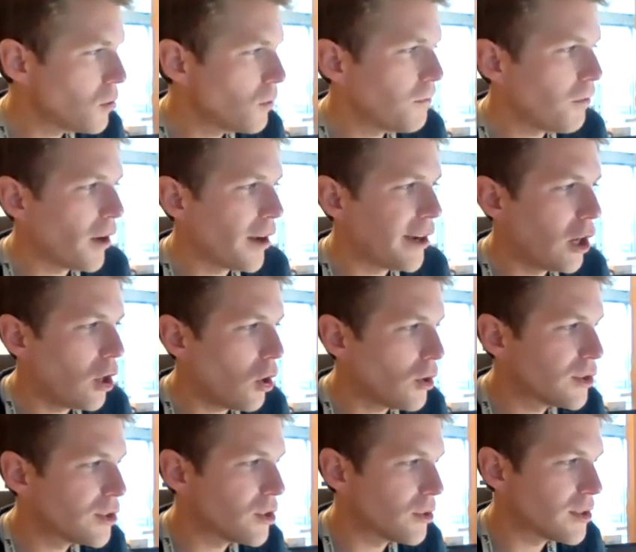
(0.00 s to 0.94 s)
you'll find
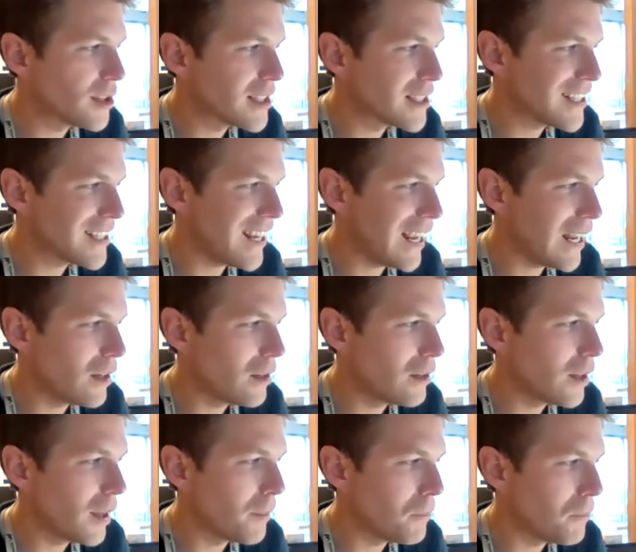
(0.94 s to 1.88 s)
lots on skin
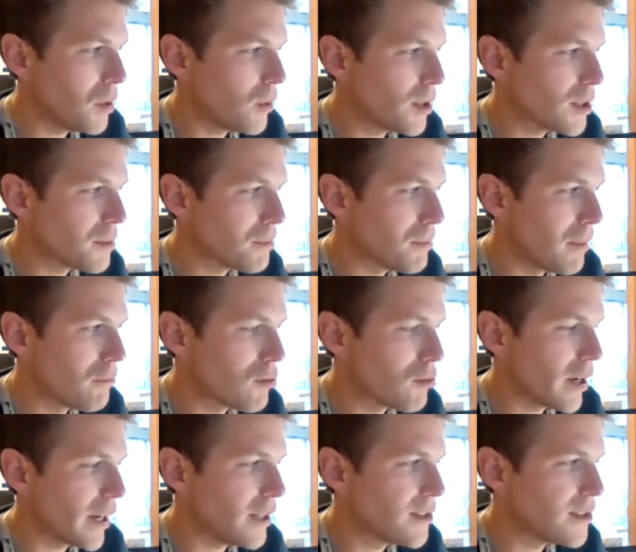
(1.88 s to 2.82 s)
and mucous
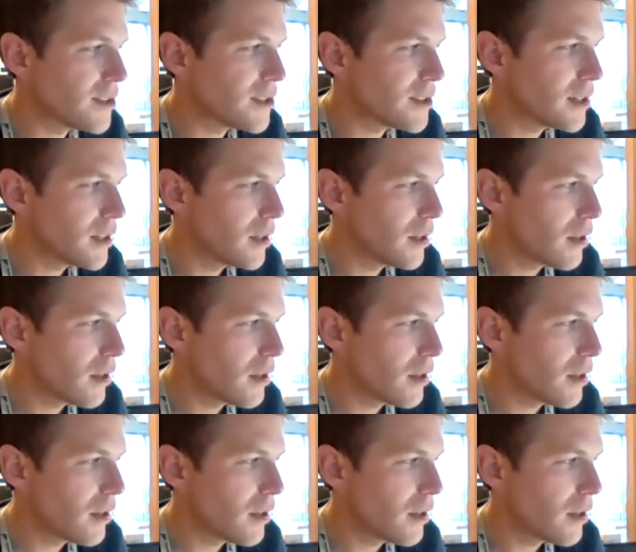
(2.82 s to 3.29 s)
membranes,